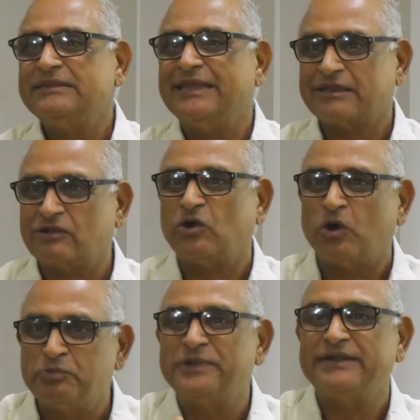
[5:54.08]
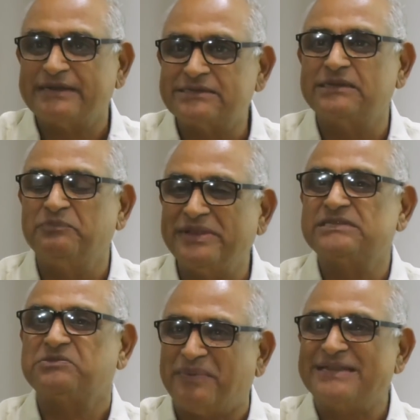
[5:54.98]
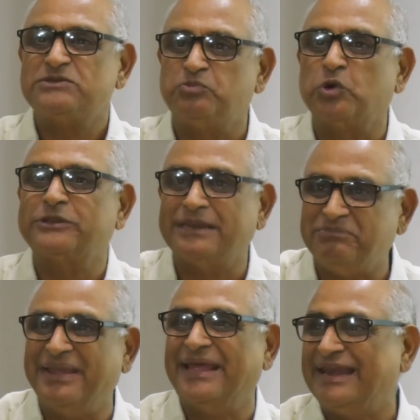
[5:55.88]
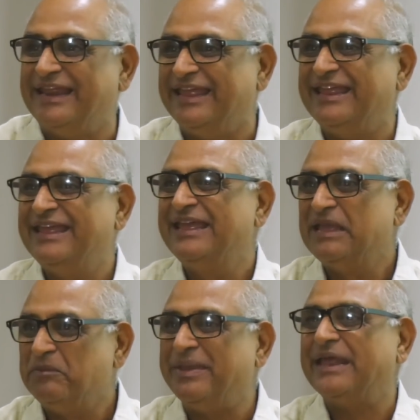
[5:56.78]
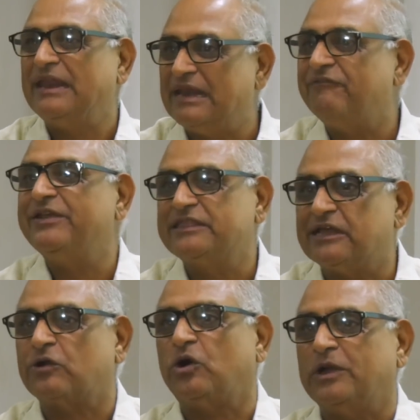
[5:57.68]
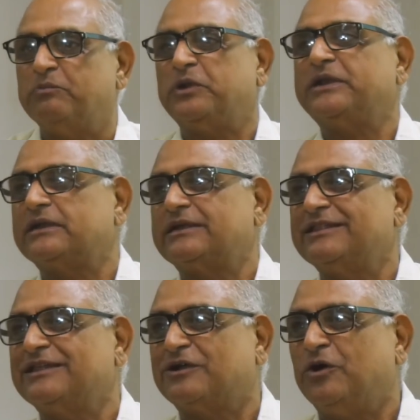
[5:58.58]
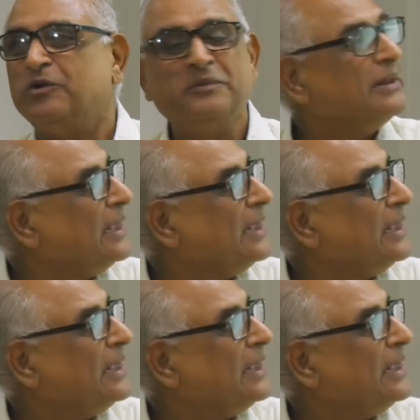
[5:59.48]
that cow protection means much more than merely, merely loving the cow and protecting the cow.